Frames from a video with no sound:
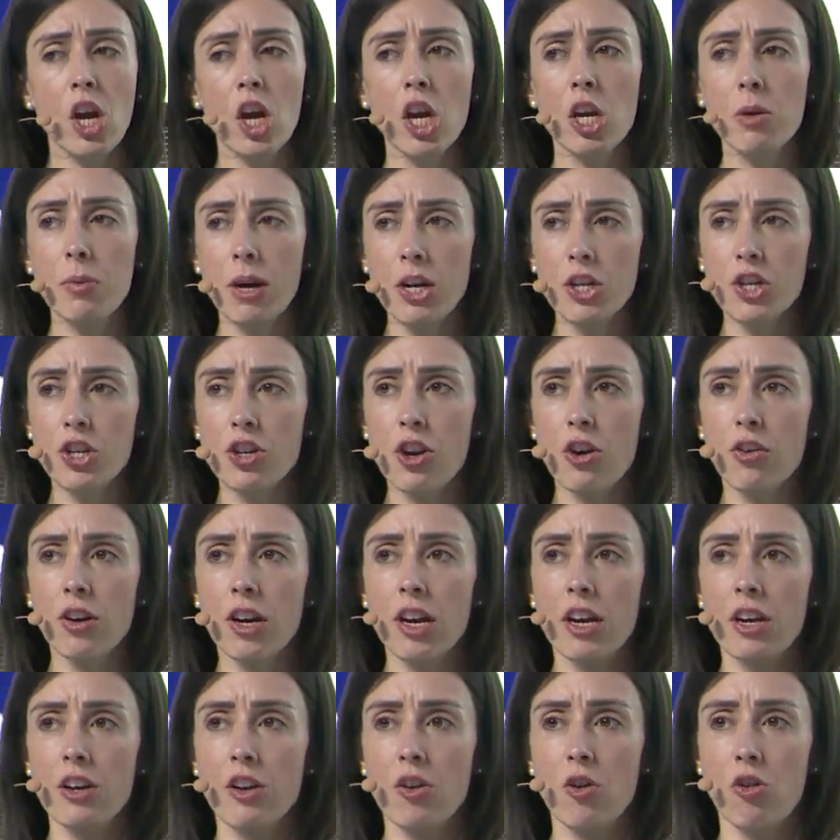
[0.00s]
You mentioned
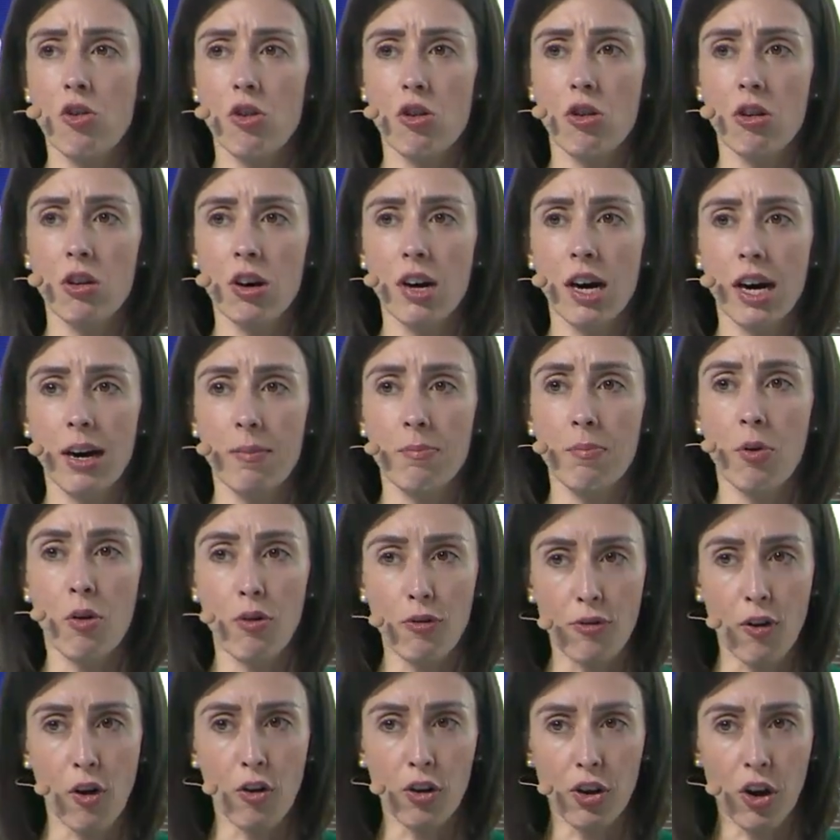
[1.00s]
earlier your
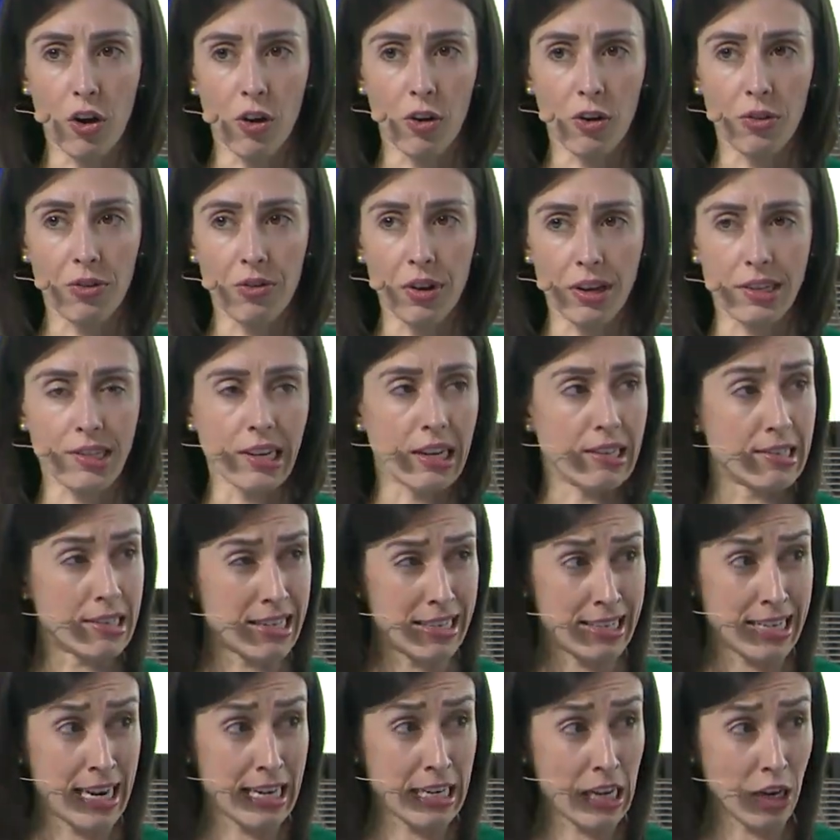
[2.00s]
portfolio extends
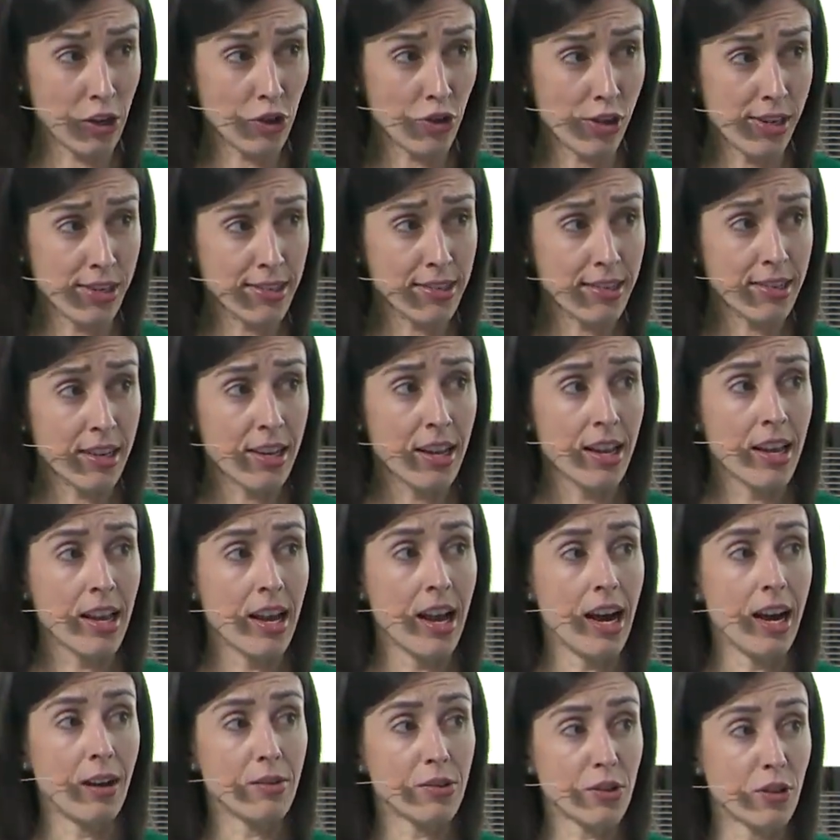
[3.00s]
to 10 countries.
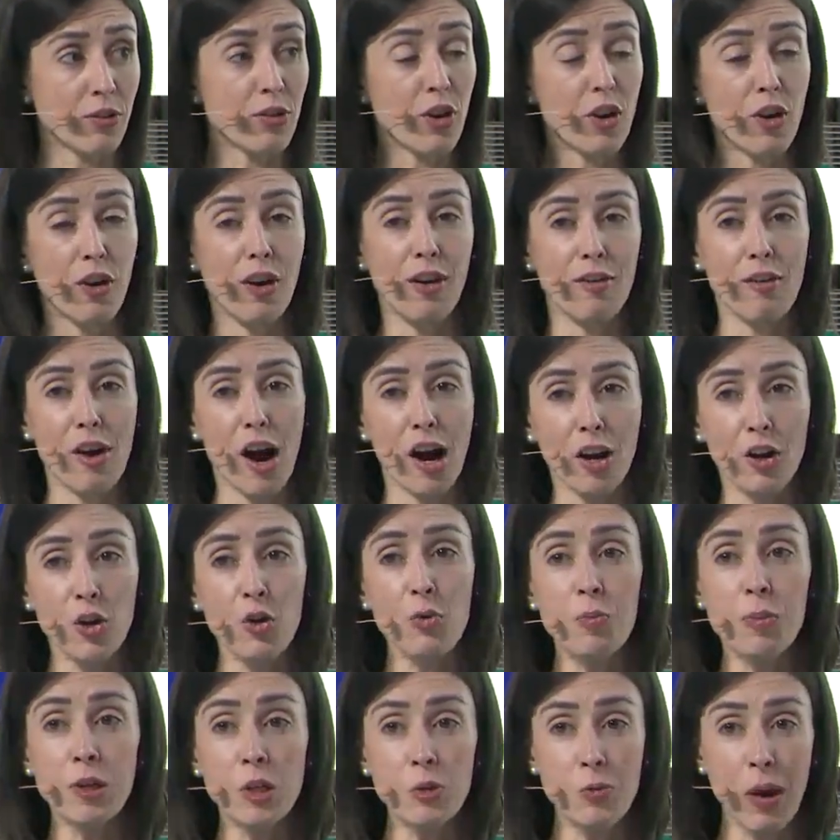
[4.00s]
So you've got a
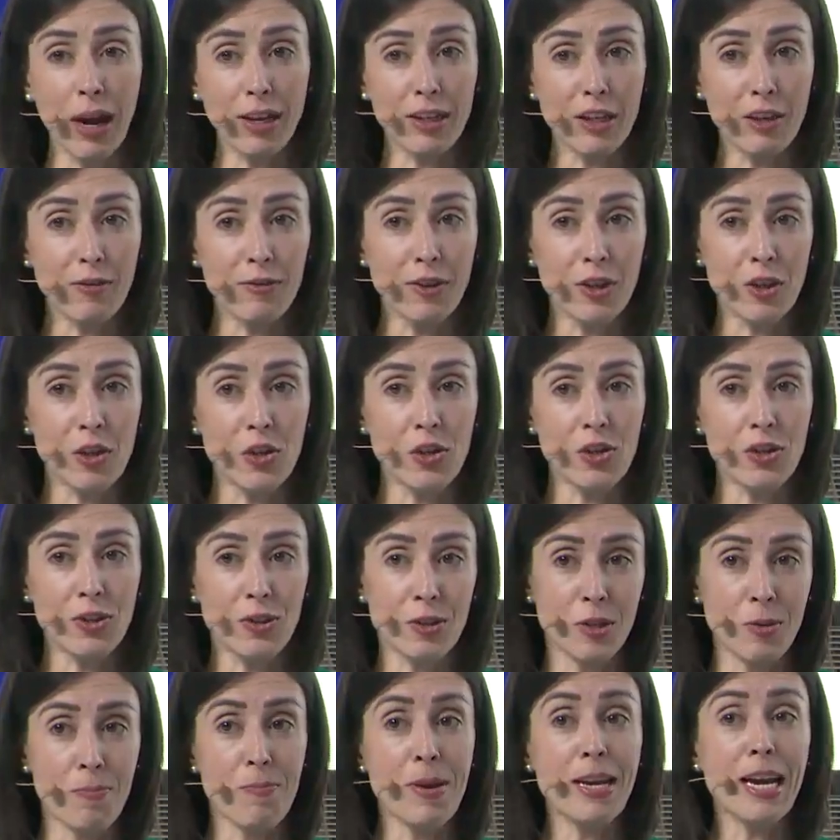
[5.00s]
good perspective
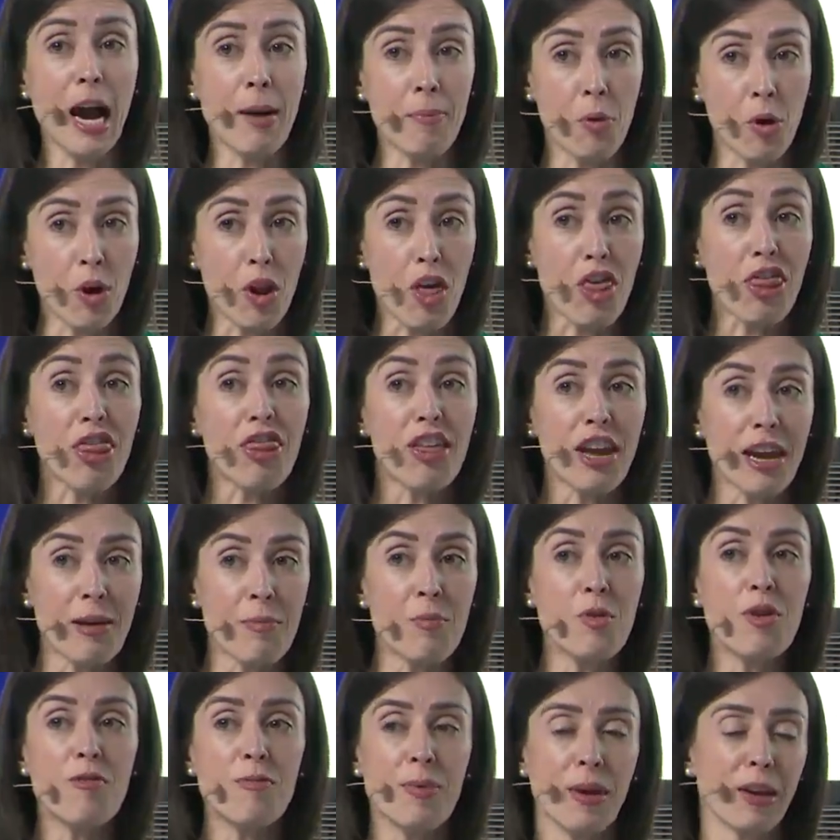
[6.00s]
to pick up on a
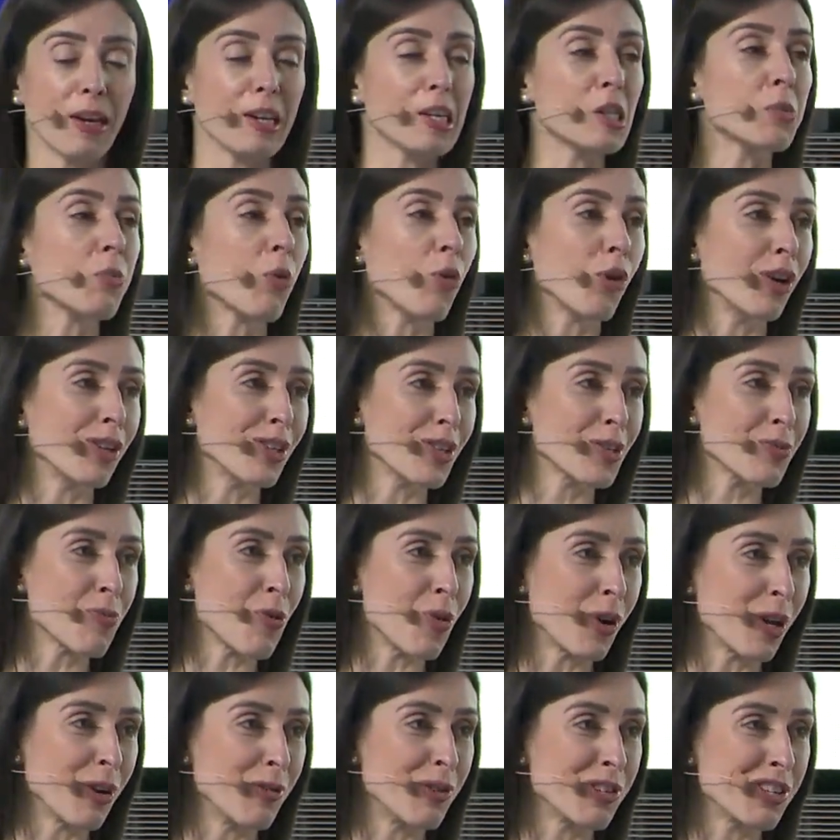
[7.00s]
theme we've been exploring this
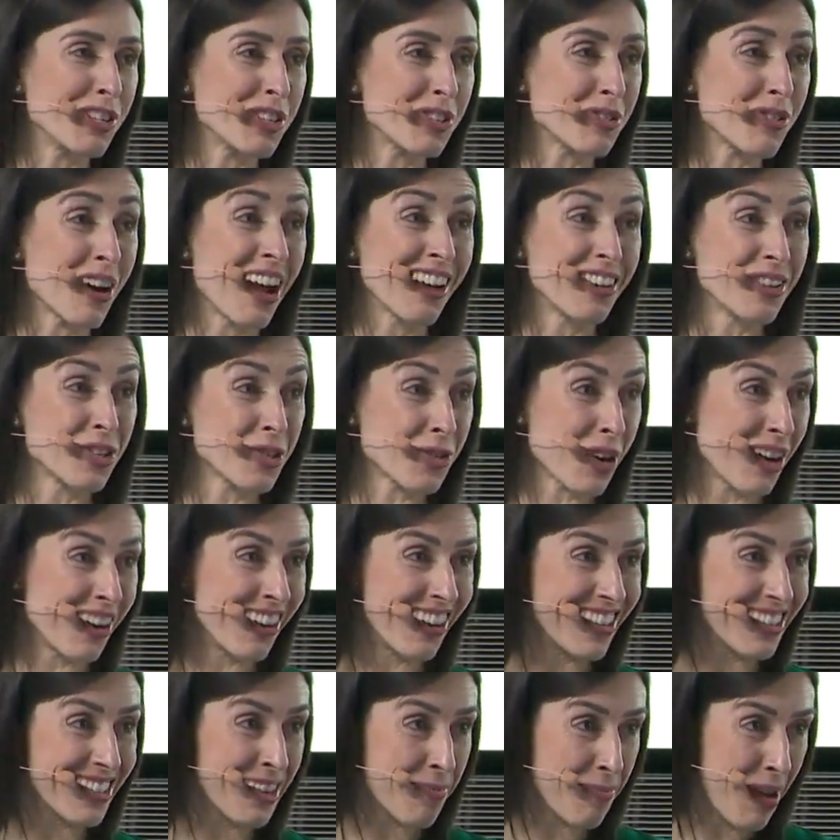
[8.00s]
morning, which is around
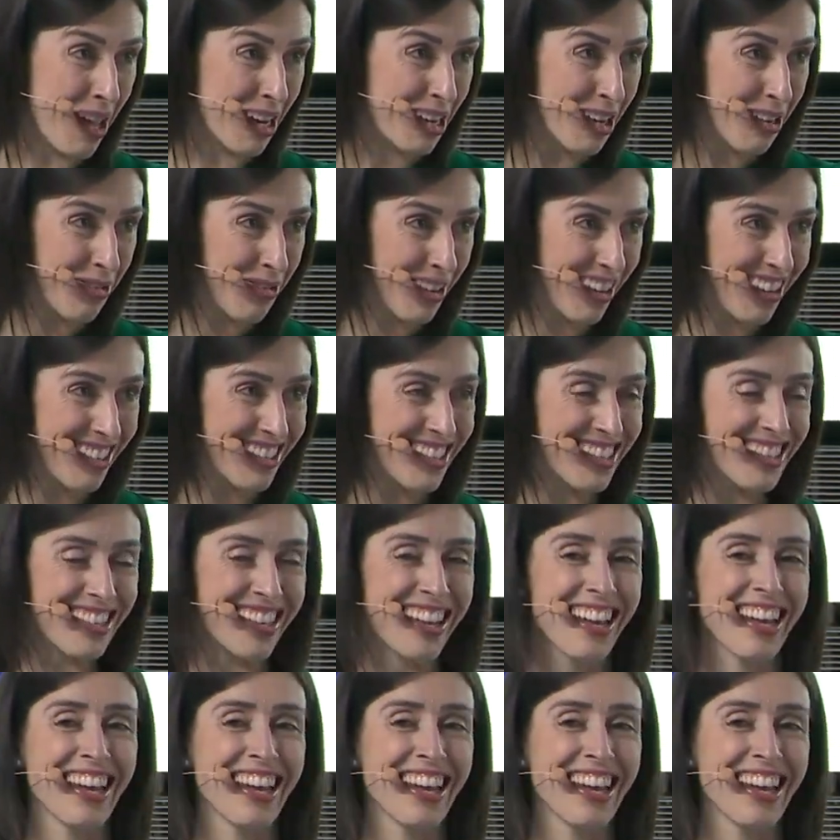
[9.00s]
Australia's competitiveness